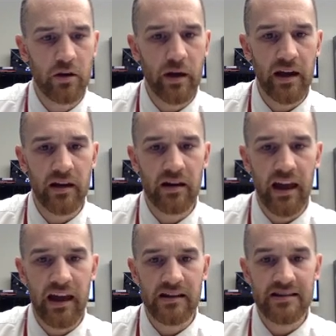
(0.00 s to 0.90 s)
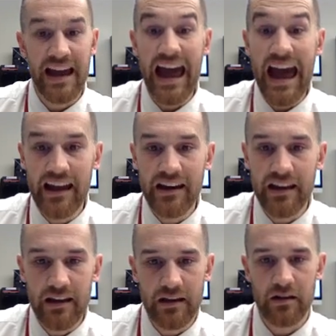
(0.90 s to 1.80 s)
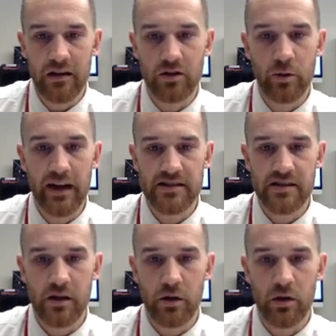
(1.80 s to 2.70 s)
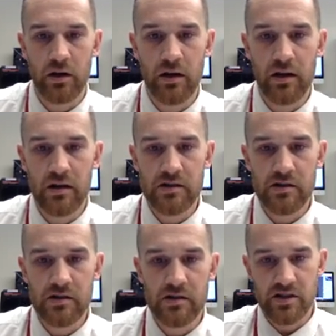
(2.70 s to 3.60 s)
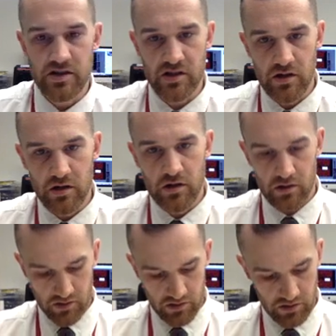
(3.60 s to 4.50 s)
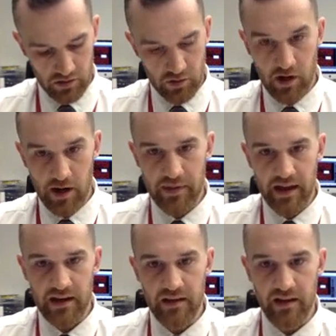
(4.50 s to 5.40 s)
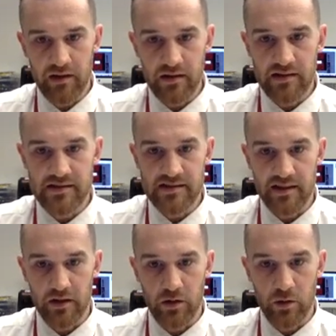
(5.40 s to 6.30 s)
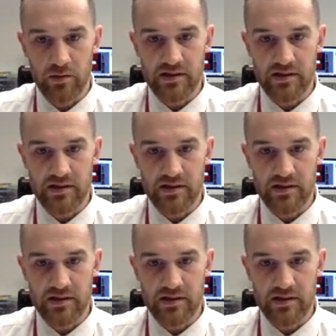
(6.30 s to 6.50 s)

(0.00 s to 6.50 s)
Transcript: go ahead and add in a new hex code. So if I just drop that in there and go